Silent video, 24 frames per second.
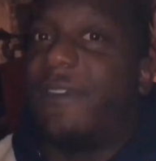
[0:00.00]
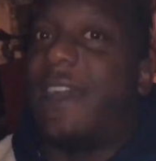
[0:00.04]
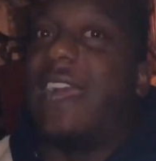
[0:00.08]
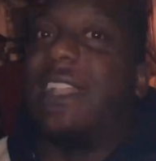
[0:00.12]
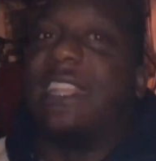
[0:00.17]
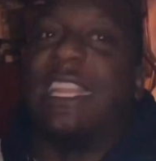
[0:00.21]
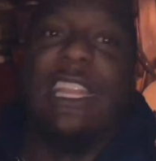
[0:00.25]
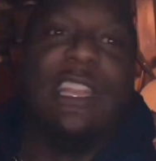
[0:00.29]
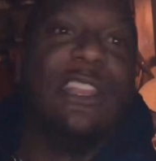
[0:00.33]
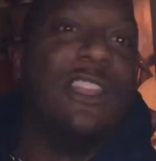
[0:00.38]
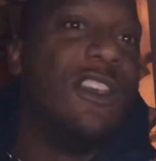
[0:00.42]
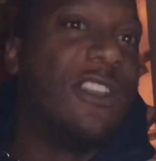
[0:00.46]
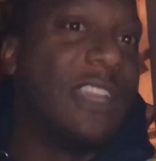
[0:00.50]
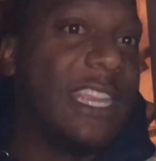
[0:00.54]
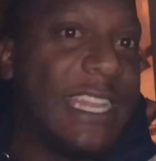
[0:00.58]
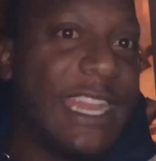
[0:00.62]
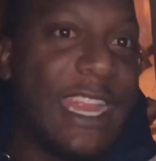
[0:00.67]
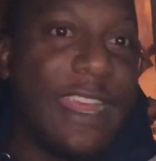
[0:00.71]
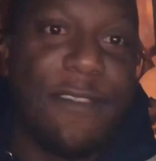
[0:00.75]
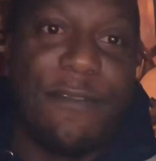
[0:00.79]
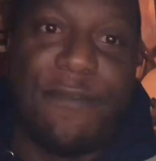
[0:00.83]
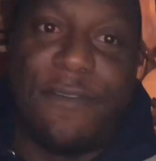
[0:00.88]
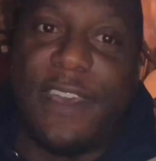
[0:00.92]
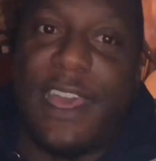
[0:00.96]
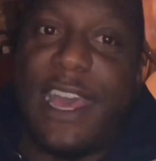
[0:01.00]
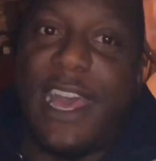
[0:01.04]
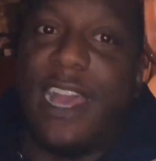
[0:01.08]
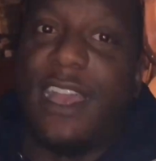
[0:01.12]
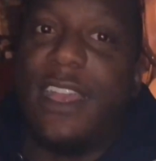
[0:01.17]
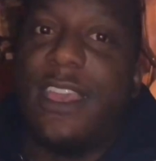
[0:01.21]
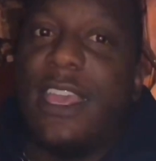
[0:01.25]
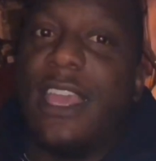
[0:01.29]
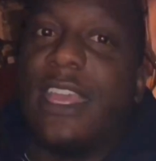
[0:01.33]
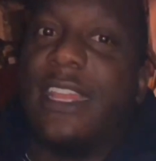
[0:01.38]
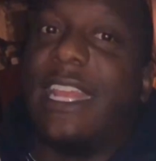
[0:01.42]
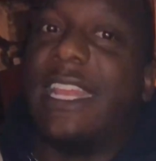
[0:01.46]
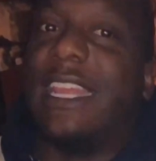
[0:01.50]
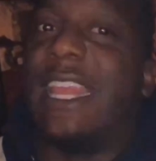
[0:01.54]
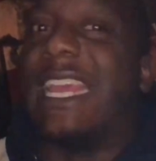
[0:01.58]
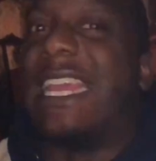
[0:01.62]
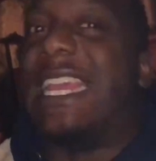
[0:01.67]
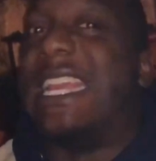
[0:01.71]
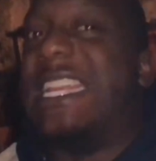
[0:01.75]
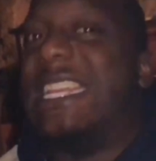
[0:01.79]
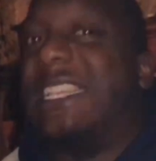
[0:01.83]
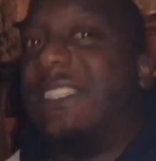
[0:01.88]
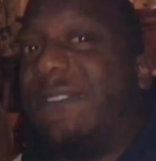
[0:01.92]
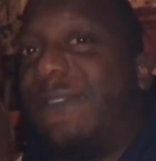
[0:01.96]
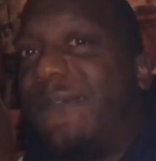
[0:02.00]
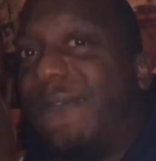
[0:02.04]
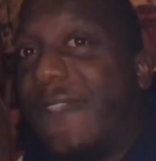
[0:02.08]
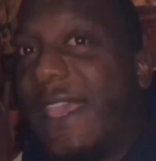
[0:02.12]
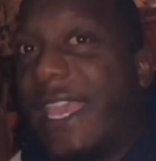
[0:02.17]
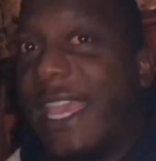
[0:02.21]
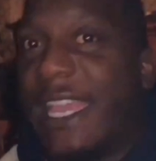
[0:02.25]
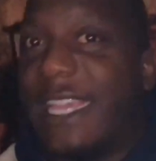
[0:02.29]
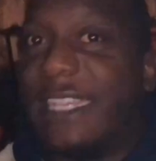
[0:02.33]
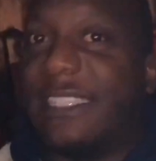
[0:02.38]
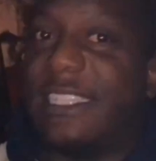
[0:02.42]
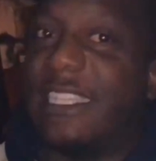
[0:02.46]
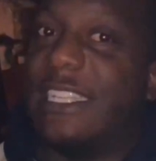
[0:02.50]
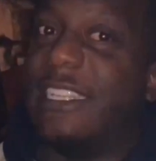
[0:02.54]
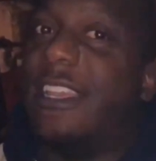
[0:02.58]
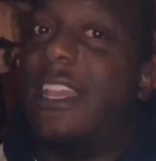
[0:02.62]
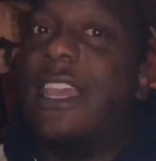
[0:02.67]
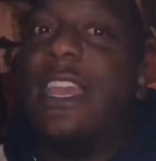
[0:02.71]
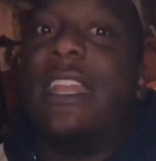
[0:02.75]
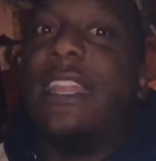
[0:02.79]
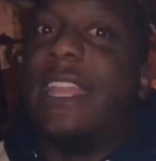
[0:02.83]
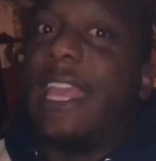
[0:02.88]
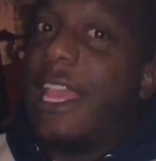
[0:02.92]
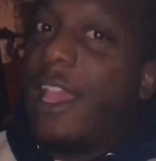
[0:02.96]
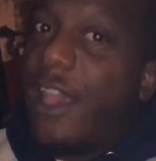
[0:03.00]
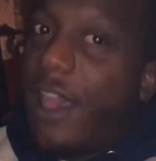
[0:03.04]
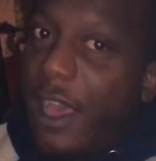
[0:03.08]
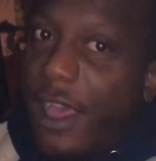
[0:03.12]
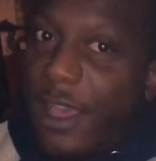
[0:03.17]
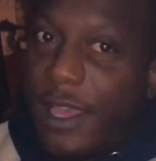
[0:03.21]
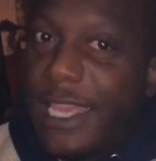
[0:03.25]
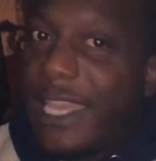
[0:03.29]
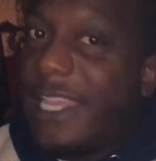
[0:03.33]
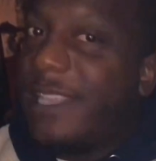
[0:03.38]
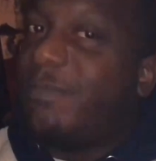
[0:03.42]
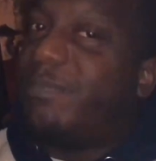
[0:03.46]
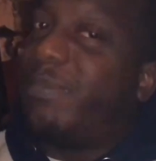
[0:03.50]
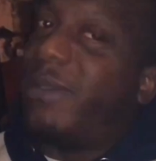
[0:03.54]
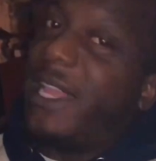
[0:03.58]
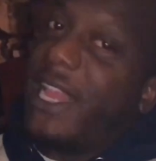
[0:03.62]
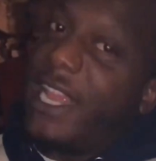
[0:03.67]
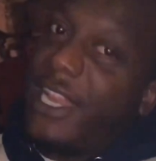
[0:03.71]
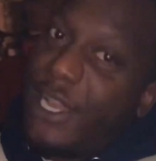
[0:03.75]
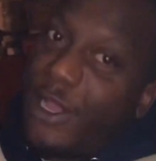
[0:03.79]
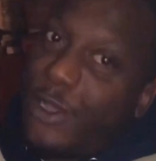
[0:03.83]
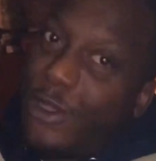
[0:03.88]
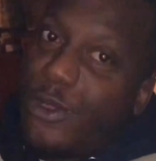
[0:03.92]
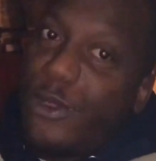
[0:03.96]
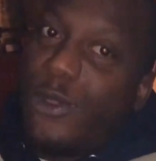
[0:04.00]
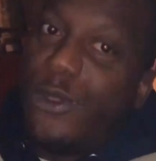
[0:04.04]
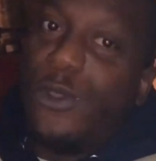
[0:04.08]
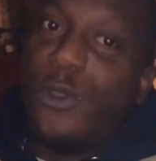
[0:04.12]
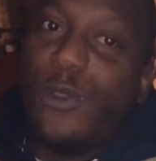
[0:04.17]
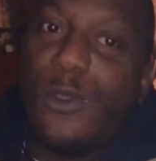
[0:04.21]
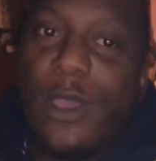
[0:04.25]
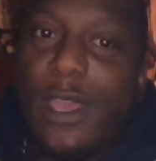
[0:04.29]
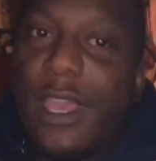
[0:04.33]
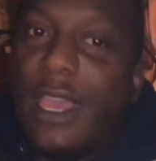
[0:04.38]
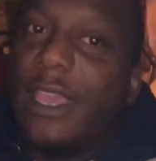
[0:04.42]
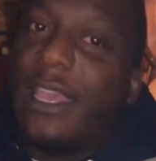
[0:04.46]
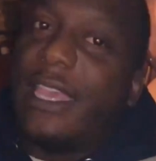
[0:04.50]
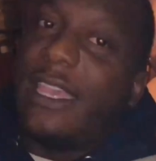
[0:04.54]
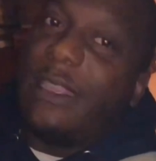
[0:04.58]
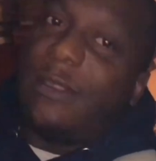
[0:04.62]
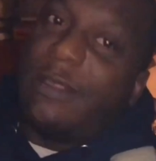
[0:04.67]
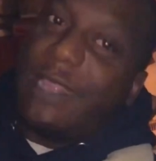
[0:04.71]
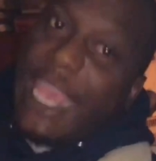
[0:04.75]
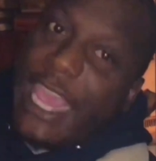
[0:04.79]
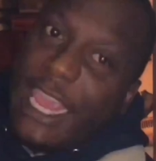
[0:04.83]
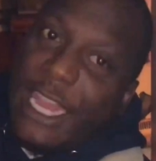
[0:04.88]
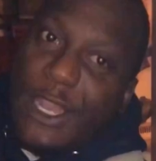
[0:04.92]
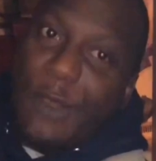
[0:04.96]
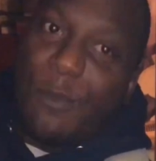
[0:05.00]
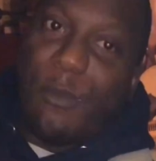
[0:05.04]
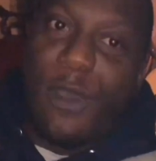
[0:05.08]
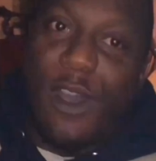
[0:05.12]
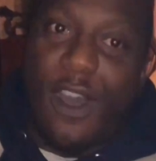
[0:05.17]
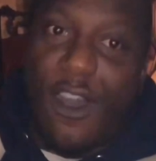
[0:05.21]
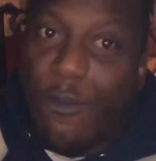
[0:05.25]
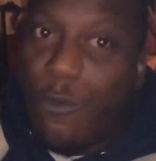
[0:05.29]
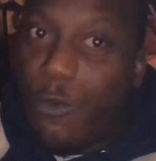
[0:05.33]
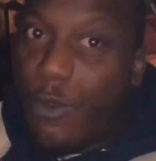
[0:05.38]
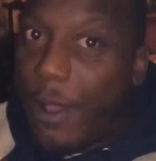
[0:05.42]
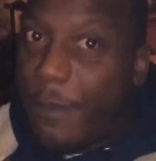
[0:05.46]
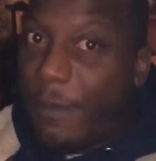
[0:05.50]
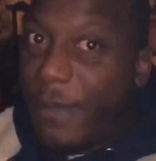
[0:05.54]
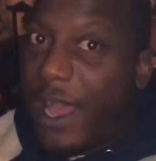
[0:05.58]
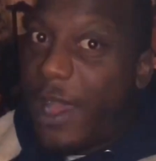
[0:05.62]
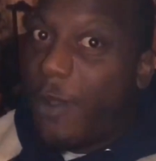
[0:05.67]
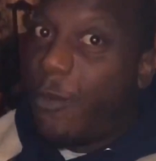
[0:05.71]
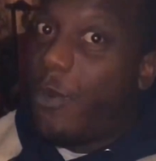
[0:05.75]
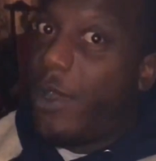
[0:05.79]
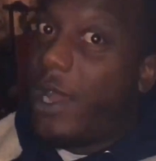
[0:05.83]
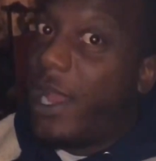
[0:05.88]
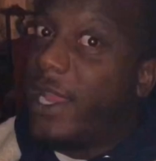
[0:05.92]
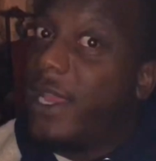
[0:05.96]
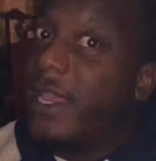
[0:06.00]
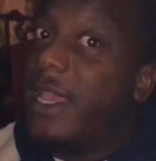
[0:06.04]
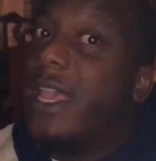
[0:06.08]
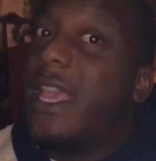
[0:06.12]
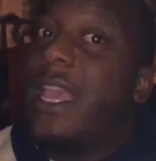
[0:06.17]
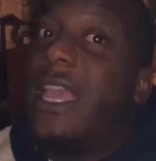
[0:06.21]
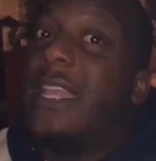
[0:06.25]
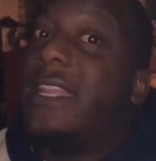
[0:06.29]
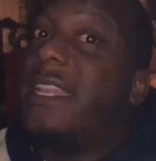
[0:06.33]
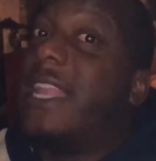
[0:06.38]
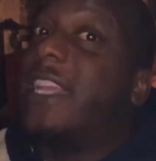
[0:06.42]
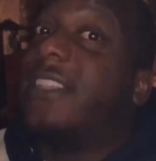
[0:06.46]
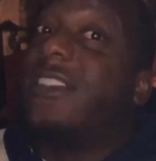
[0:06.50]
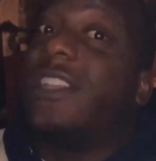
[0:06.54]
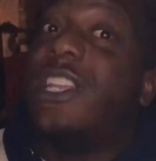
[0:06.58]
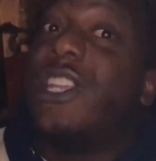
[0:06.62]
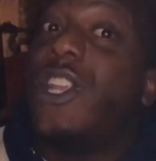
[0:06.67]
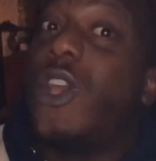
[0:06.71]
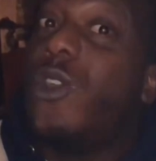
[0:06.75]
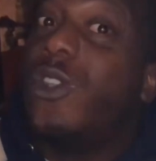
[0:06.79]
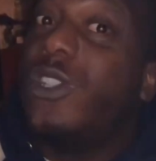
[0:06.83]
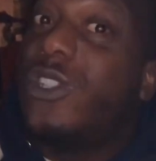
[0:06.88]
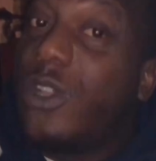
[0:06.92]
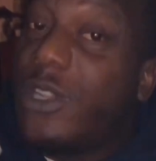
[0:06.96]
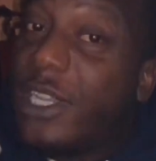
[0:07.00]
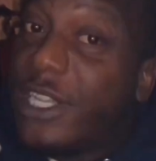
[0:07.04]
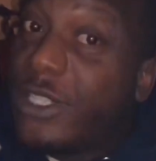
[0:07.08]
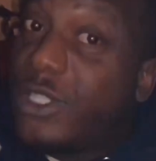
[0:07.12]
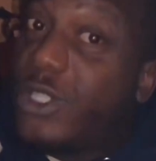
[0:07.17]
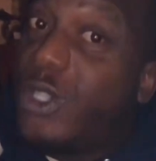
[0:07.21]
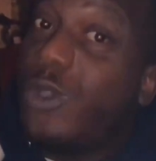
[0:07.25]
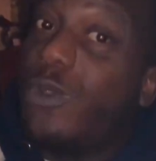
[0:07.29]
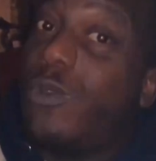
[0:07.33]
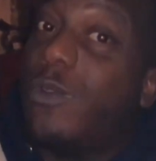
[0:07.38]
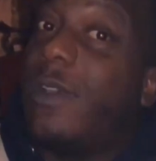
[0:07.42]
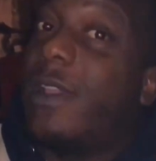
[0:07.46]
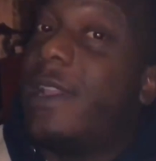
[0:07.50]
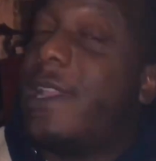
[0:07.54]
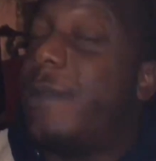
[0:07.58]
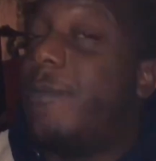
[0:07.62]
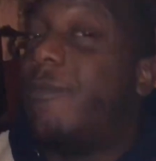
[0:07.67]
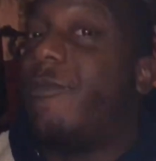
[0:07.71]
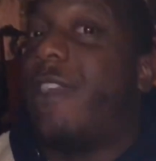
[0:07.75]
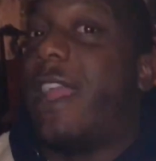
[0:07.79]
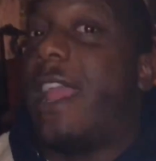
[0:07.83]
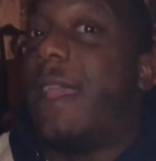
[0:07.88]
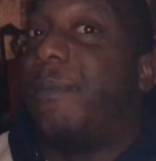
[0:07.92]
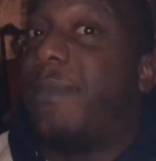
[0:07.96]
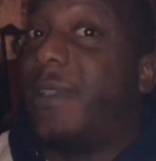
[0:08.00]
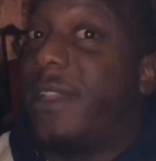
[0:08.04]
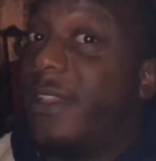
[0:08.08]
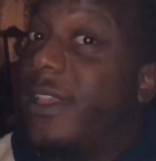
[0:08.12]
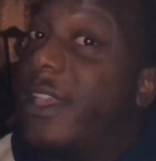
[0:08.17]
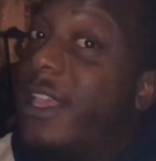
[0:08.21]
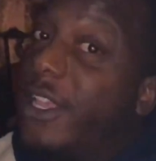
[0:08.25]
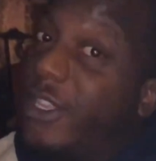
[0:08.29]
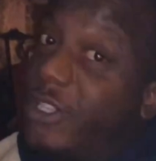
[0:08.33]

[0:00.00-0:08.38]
Vod. They looking at Vod, they like in his face, and they all, he playing it cool, hitting them off one by one. Next thing you know, there's only two of them rapping,